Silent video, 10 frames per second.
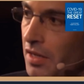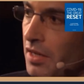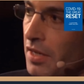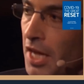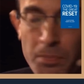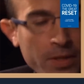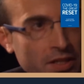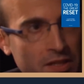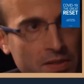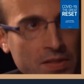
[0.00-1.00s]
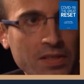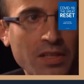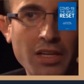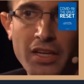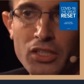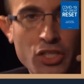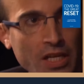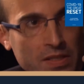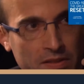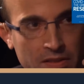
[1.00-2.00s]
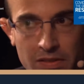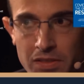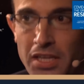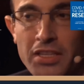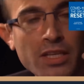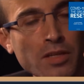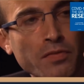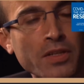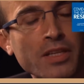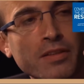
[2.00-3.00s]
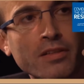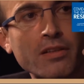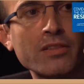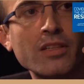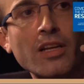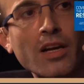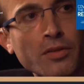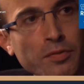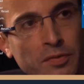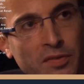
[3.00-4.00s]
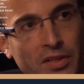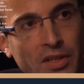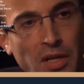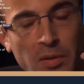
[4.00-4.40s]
happiness and justice and even eternal life,